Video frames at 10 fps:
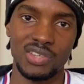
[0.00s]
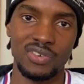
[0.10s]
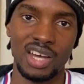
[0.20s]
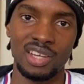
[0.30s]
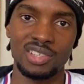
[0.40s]
they've
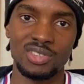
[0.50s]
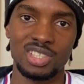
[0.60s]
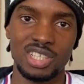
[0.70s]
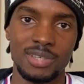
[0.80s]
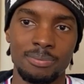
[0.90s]
got in their
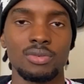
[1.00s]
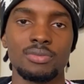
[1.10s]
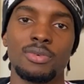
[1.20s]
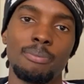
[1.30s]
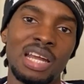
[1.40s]
team.
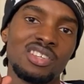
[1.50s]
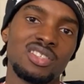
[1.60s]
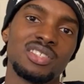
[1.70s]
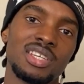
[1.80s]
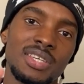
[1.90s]
Manchester
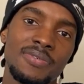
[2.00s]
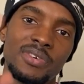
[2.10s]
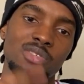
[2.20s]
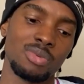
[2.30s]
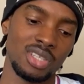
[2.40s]
City,
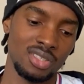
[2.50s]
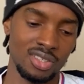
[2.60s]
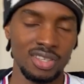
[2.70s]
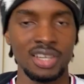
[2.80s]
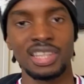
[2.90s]
first place.
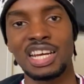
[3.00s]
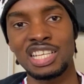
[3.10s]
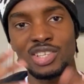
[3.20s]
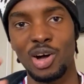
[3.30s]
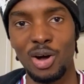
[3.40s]
Now,
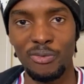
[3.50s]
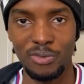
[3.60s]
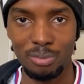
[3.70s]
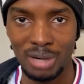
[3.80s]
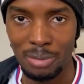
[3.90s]
that's all for
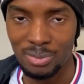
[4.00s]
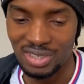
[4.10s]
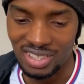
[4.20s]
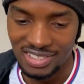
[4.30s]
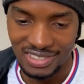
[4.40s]
my
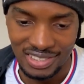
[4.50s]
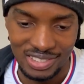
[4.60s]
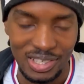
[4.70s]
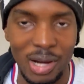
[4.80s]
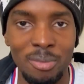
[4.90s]

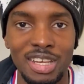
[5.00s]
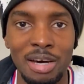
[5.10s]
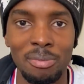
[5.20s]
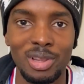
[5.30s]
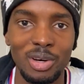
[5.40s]
predictions. Comment
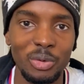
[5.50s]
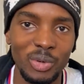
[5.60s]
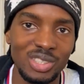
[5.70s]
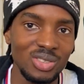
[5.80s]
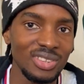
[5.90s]
down below what
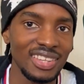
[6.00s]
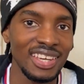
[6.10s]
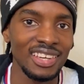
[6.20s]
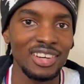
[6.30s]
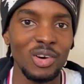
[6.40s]
you
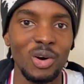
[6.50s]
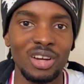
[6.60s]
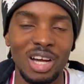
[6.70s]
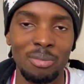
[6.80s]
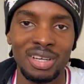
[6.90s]
think or
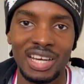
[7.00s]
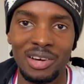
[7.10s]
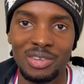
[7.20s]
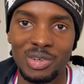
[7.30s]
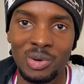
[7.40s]
comment down
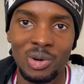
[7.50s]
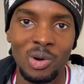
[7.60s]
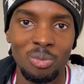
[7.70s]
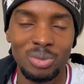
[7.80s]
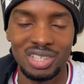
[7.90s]
your
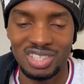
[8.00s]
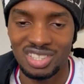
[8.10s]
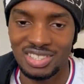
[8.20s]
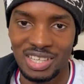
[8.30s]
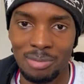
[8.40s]
own
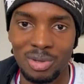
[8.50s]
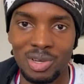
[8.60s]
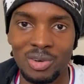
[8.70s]
predictions down below.